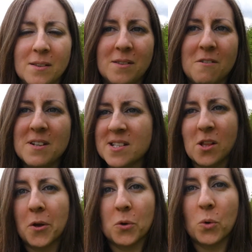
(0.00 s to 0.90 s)
there is
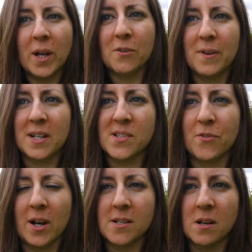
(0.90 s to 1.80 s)
no quick fix for
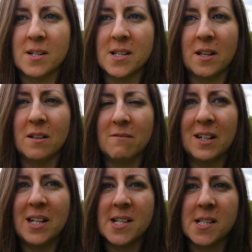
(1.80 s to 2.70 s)
anxiety. There
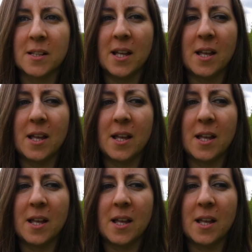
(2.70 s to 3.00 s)
really isn't.